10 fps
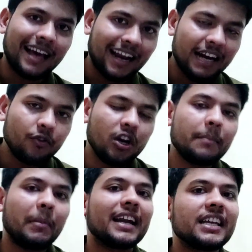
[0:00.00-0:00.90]
arrived on a
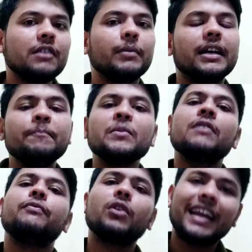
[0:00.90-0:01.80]
parking bay
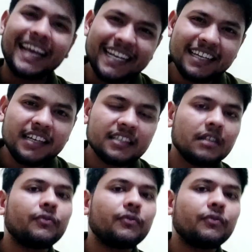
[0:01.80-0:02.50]
for any reason,